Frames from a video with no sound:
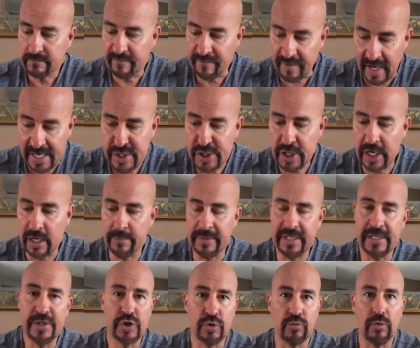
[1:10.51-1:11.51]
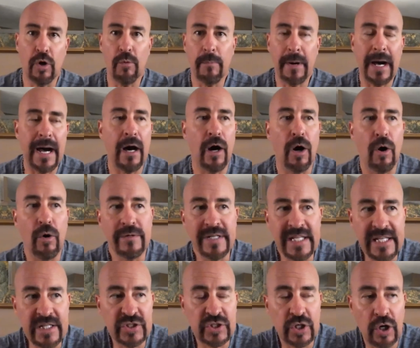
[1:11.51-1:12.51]
Fed Chairman Jerome Powell,
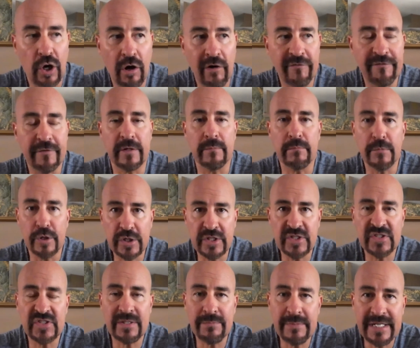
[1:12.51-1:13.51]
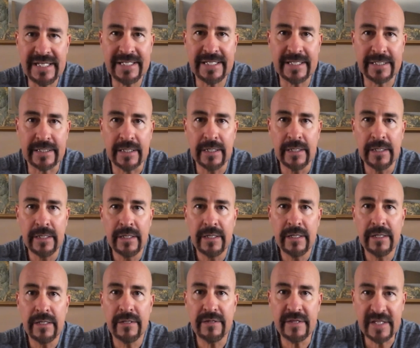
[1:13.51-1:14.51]
needs to call for an emergency meeting
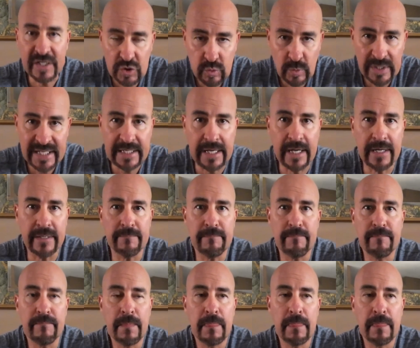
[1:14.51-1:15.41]
this weekend